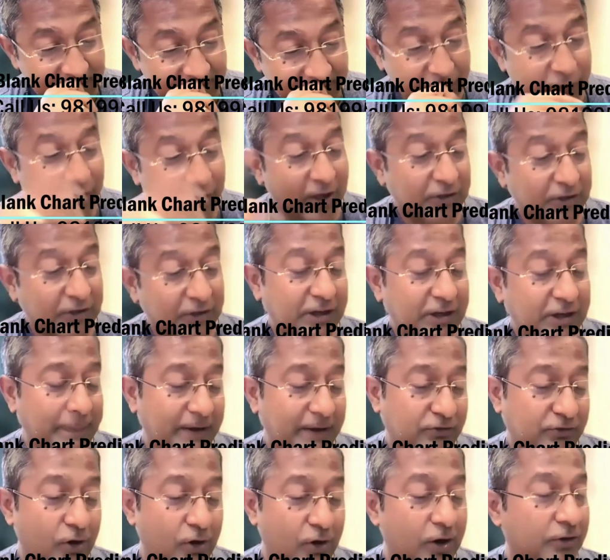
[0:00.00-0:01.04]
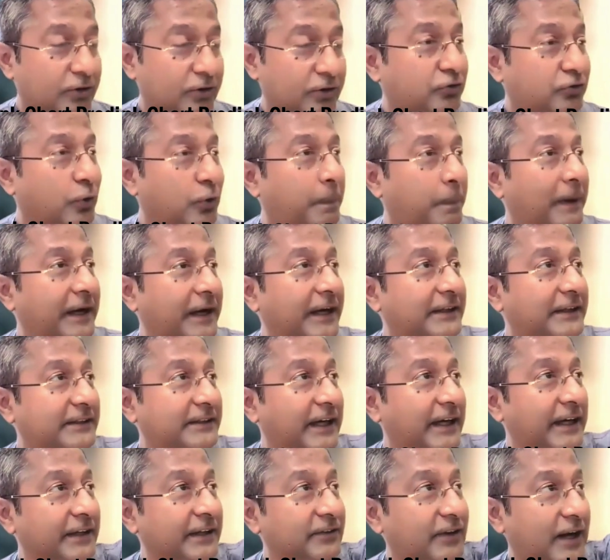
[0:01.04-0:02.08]
We worship astrologers who
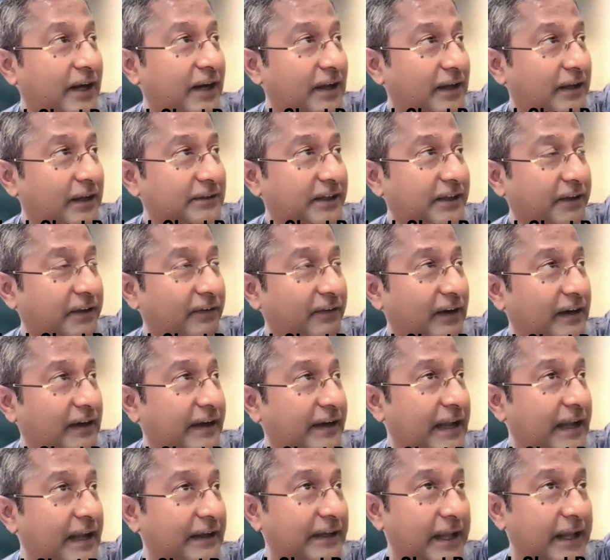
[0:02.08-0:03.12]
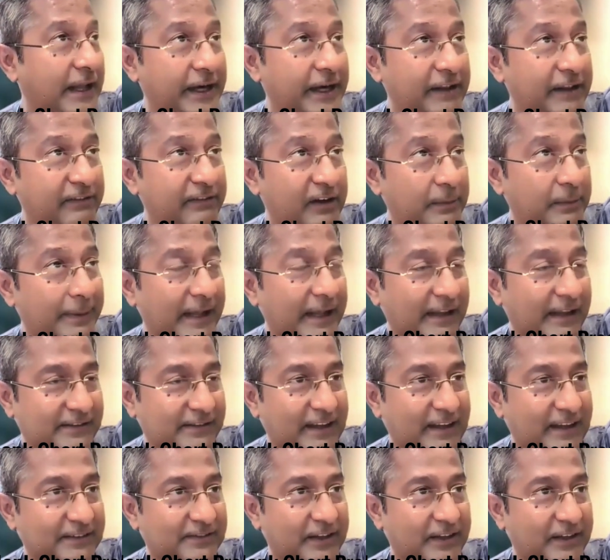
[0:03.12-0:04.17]
predicted Indira Gandhi will die, Kennedy will be
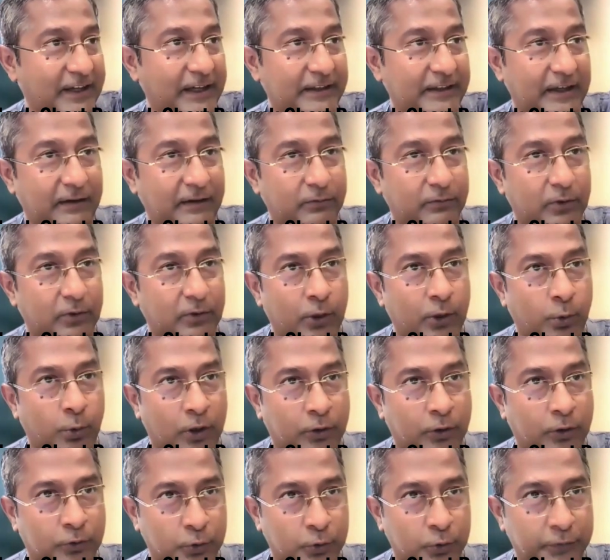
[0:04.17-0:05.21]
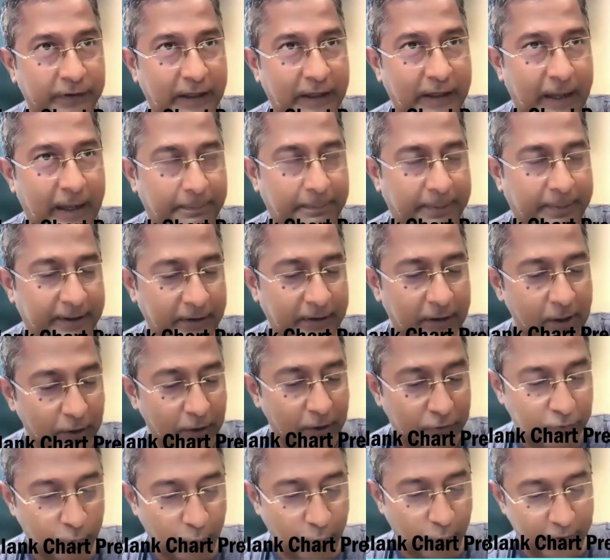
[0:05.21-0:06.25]
assassinated, World War II will happen,
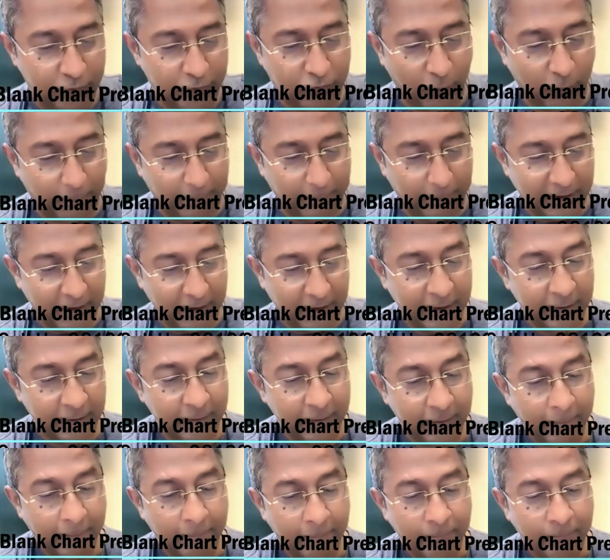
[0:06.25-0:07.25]
so and so period.